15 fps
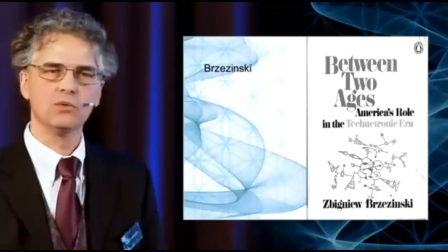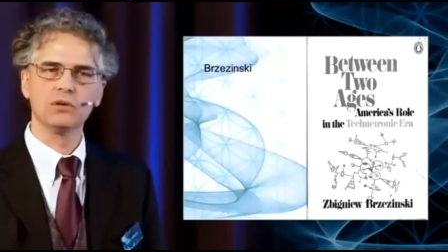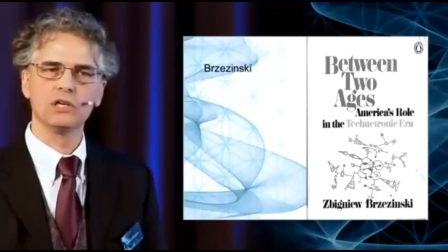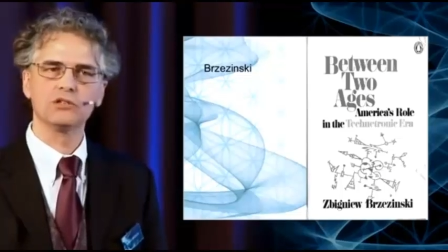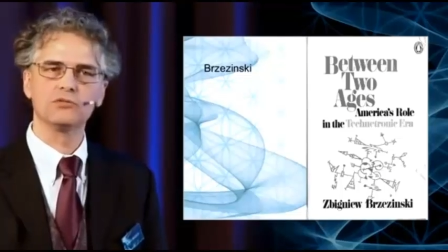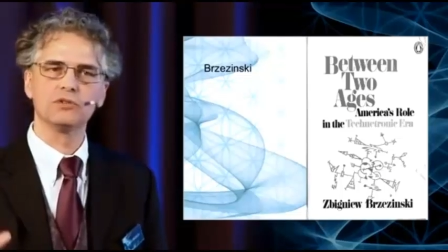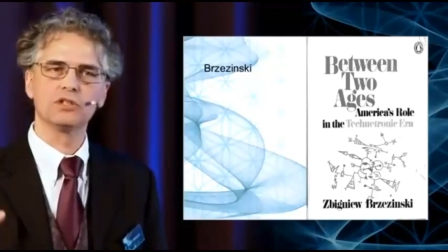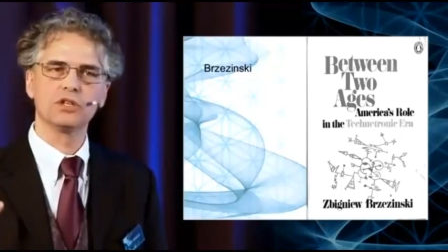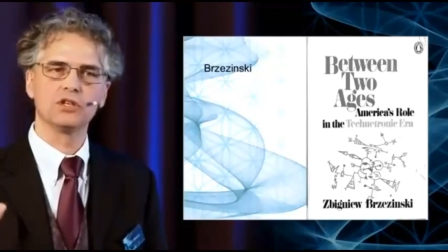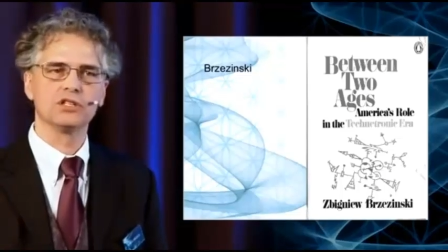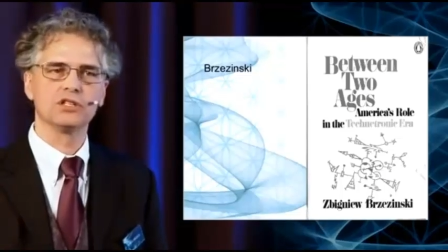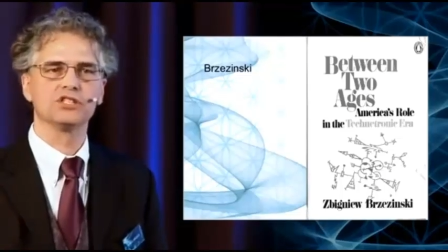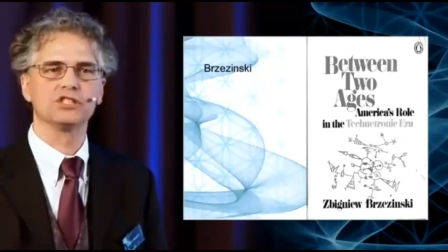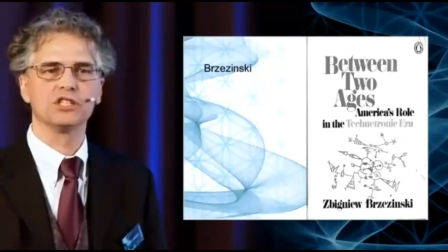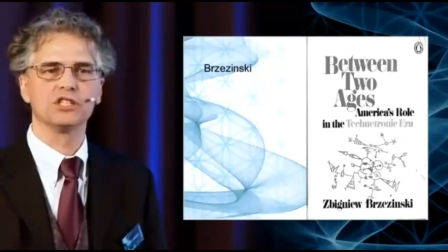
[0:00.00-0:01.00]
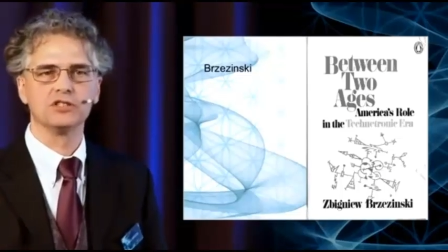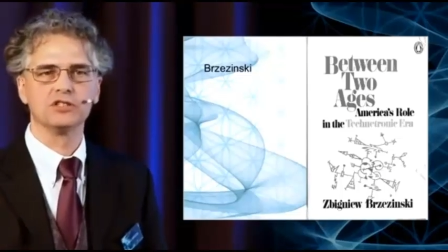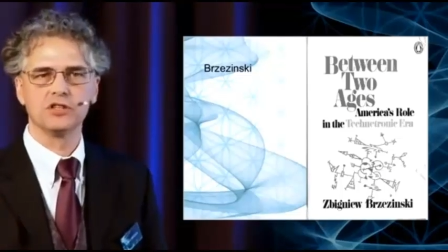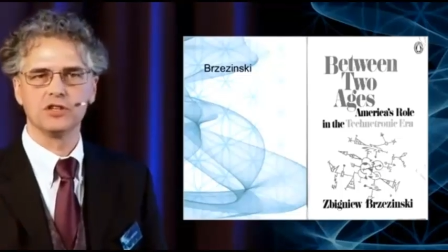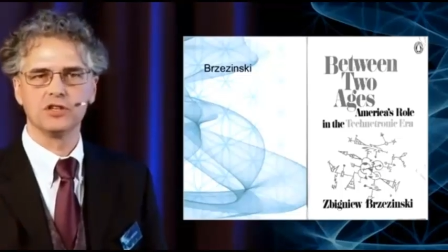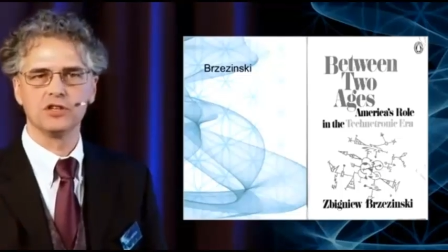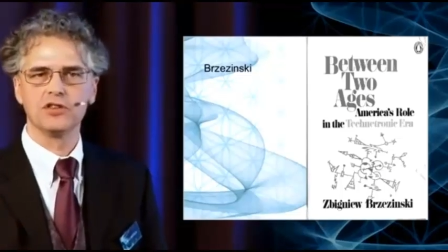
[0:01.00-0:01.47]
we could return a signal
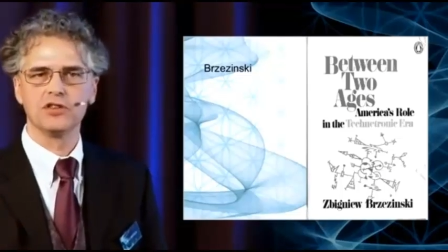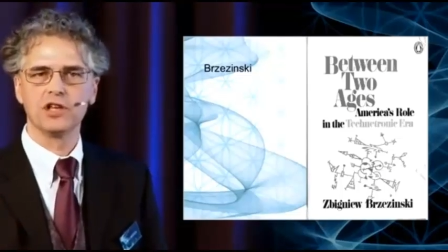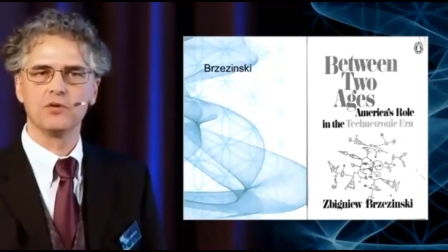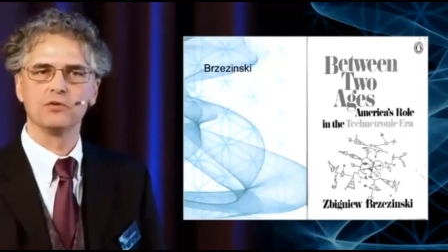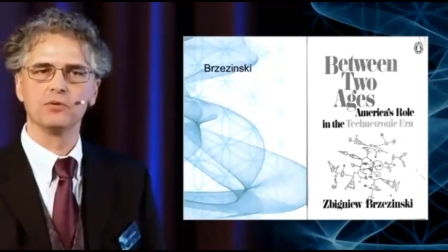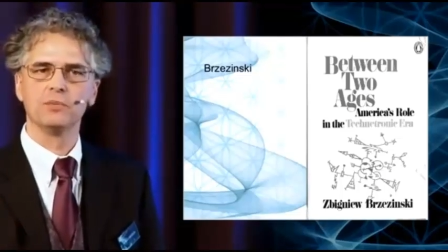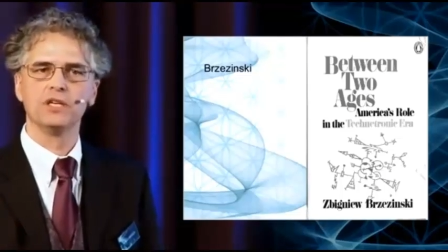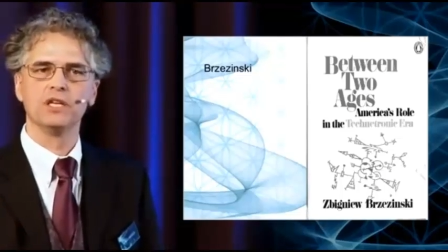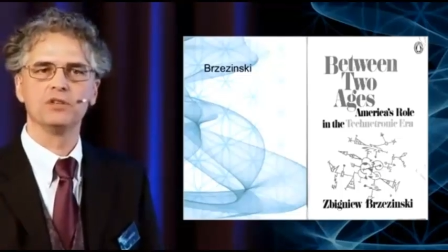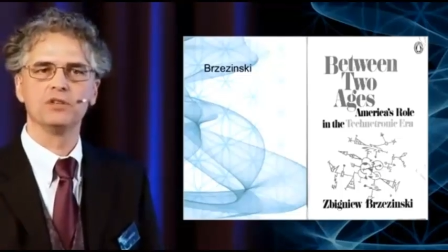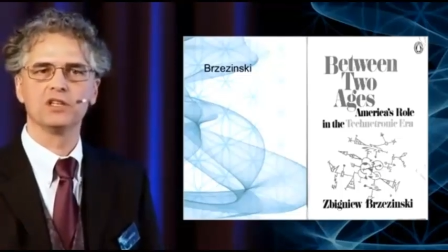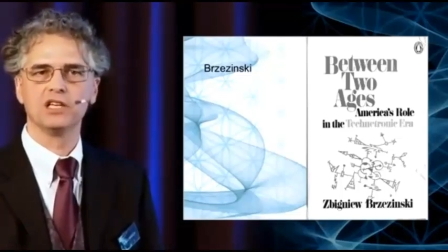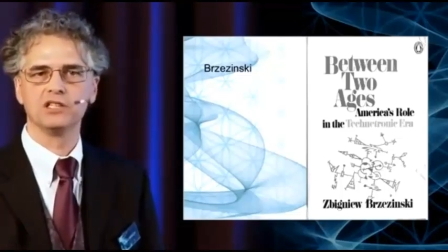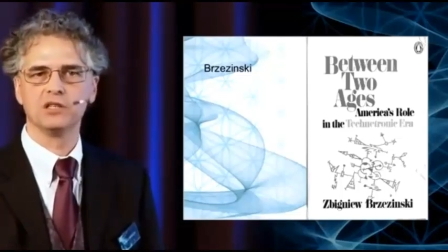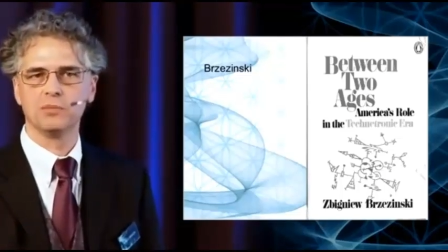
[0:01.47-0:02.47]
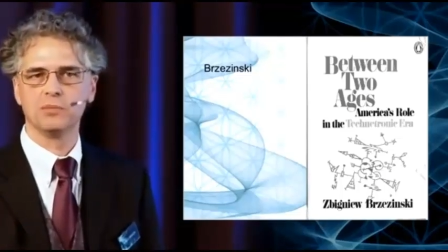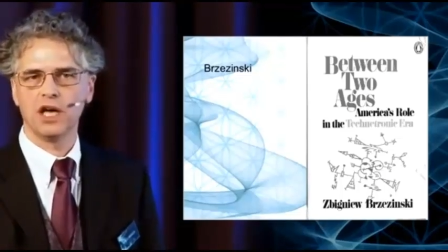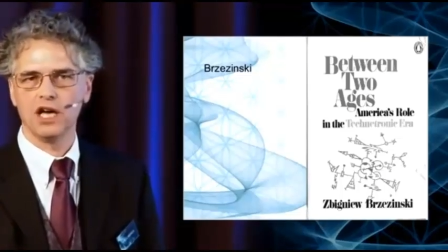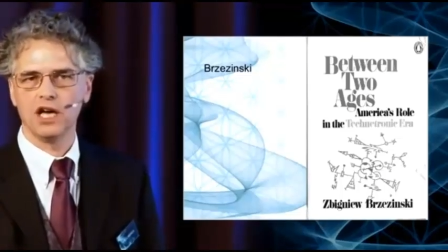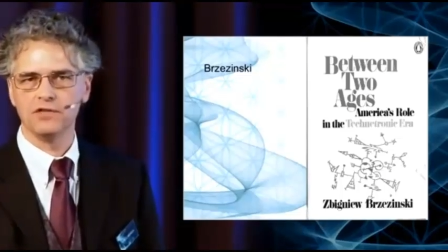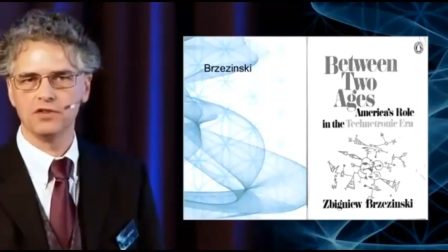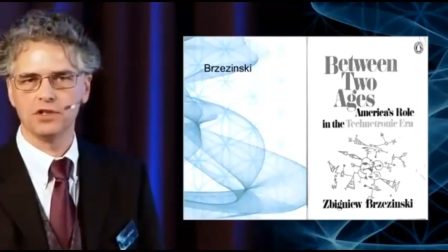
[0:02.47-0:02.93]
to the Earth that would manipulate the
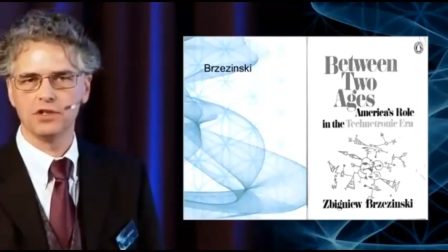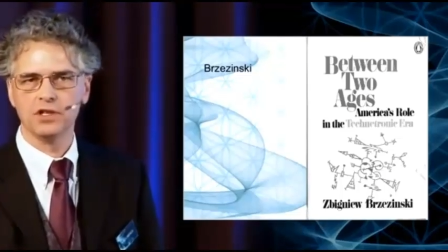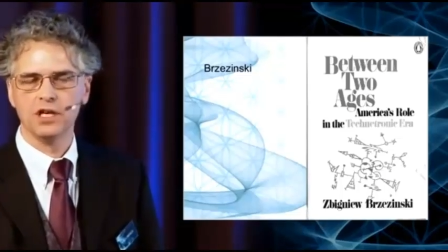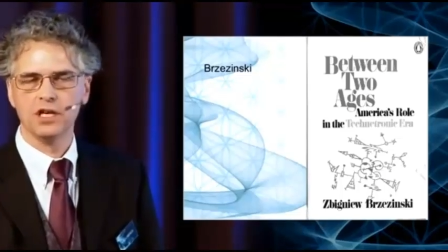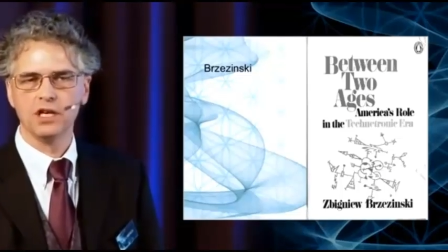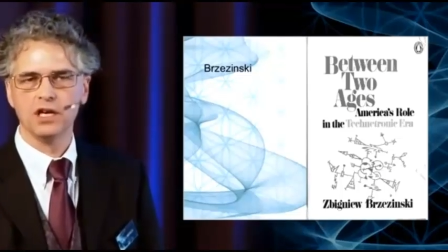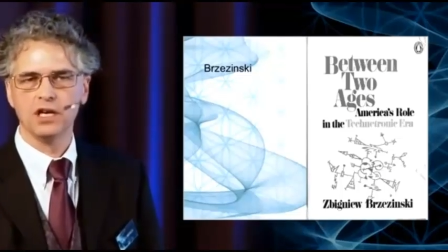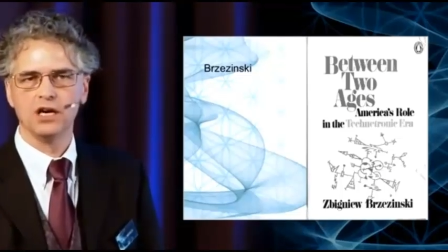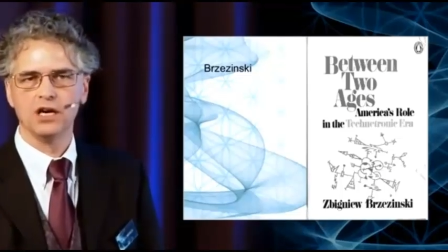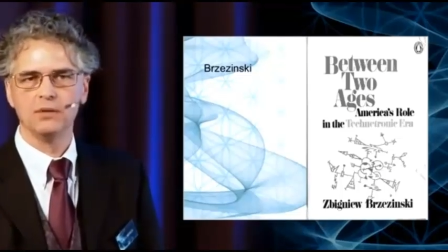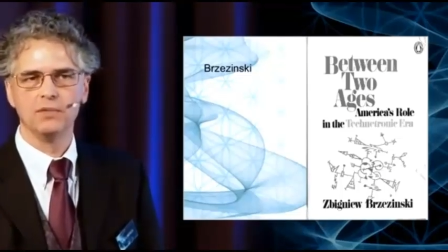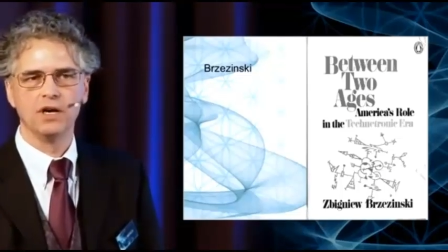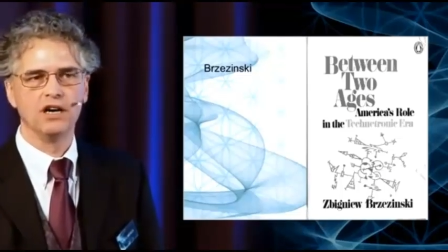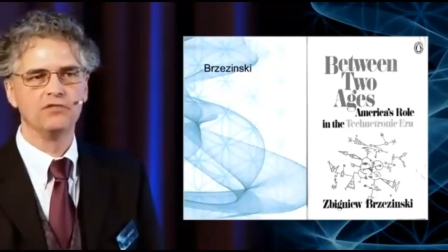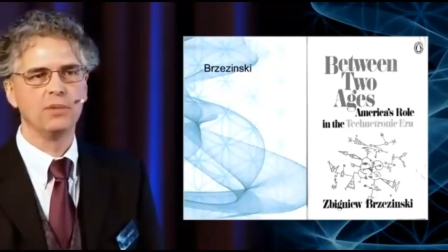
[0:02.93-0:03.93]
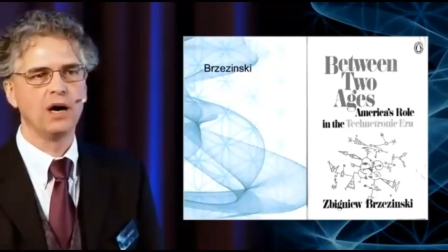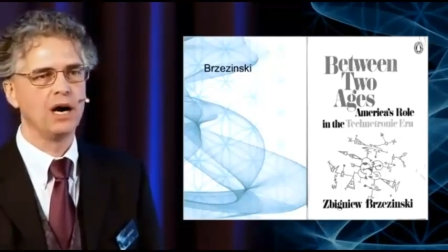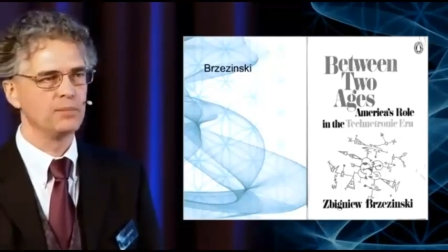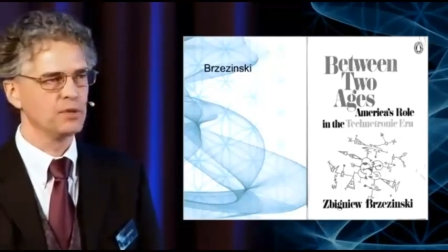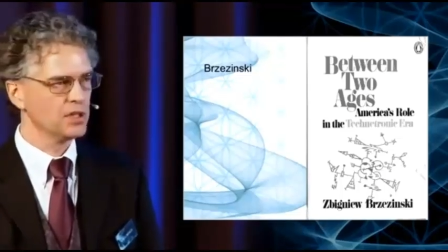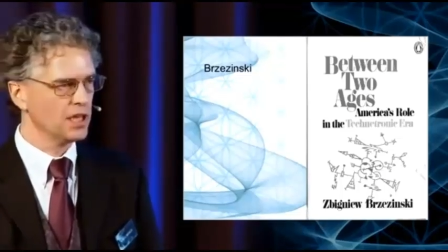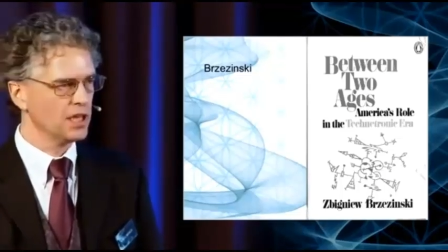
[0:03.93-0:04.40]
behavior um, of
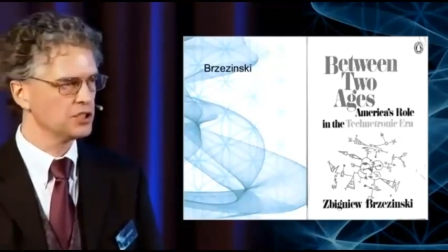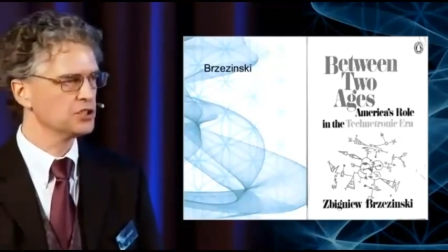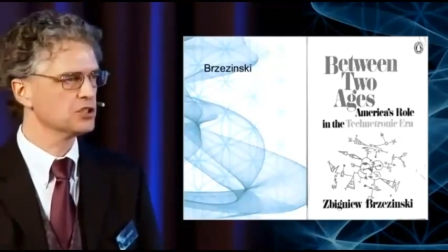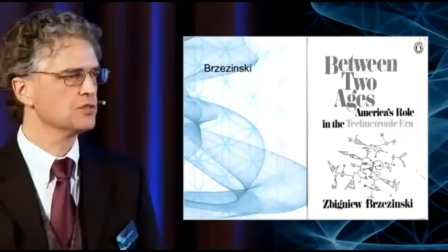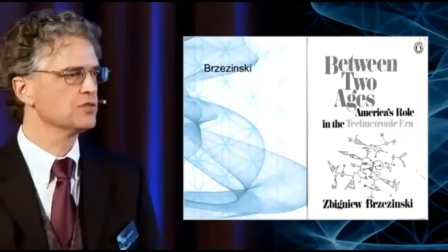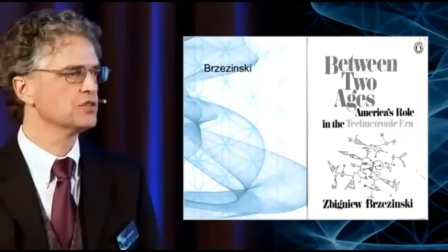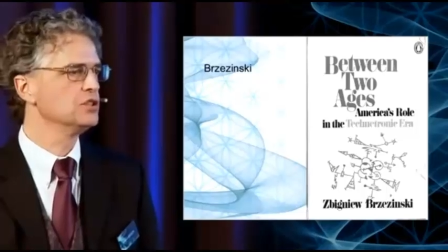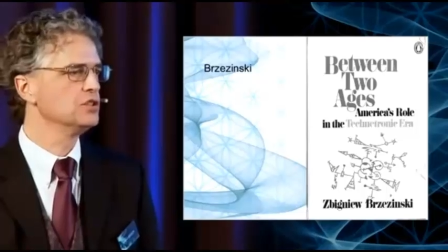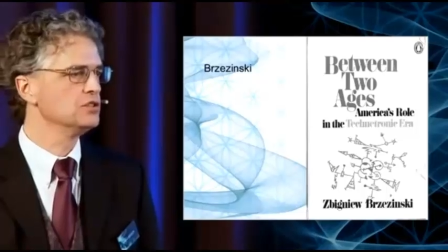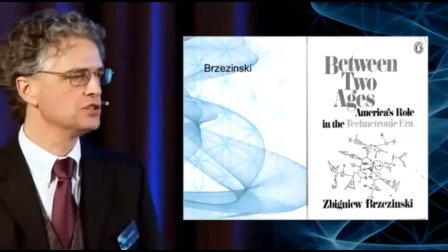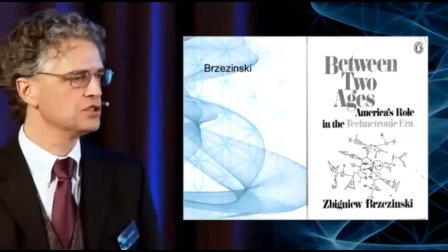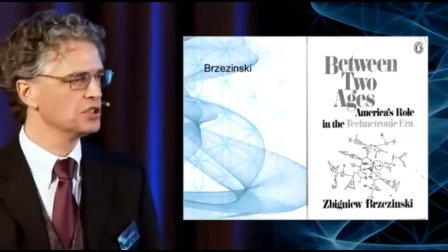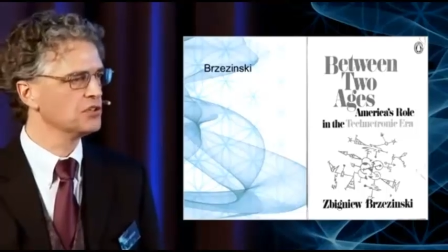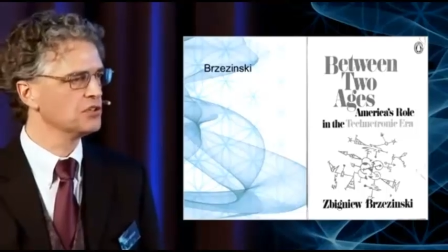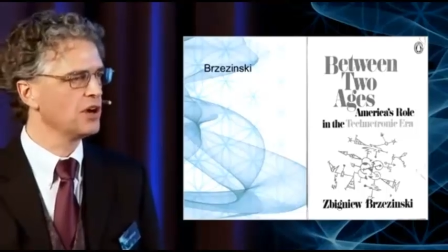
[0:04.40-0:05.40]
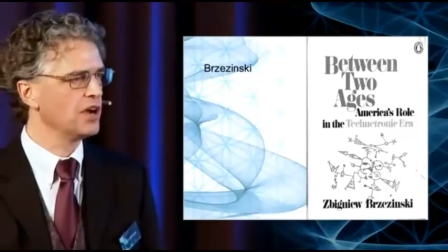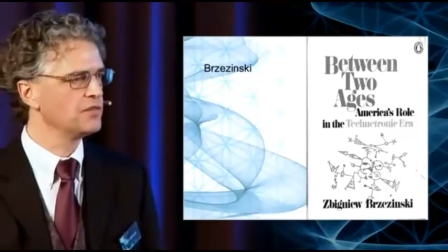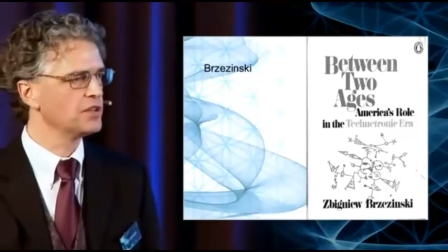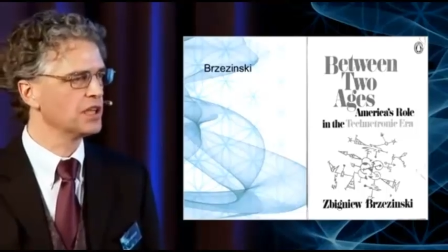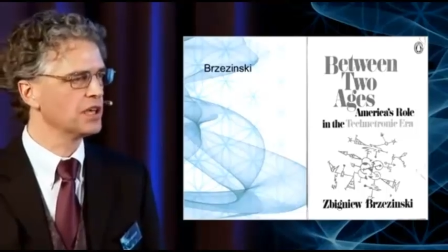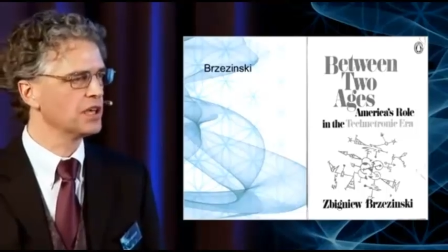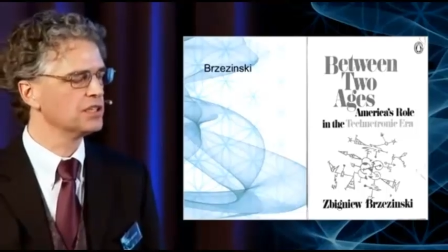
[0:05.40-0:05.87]
populations over huge
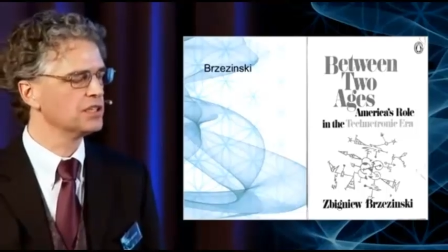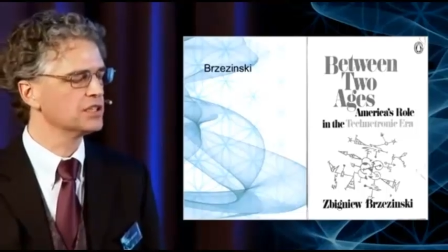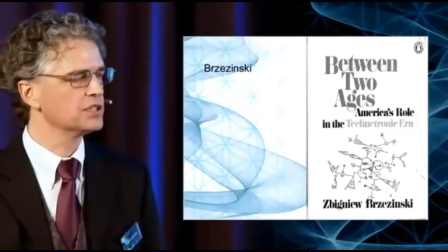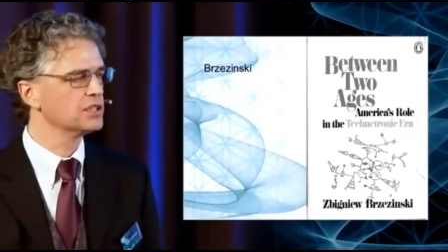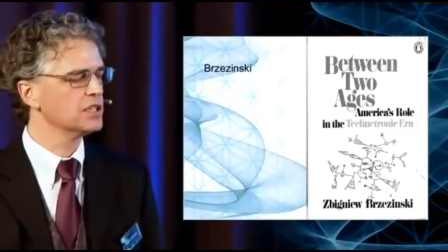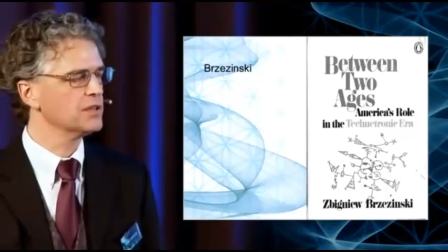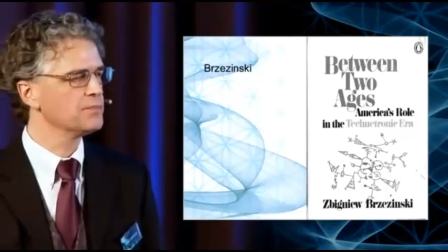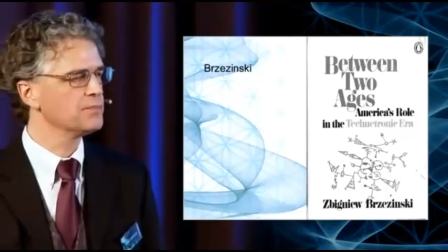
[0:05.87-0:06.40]
geographic areas.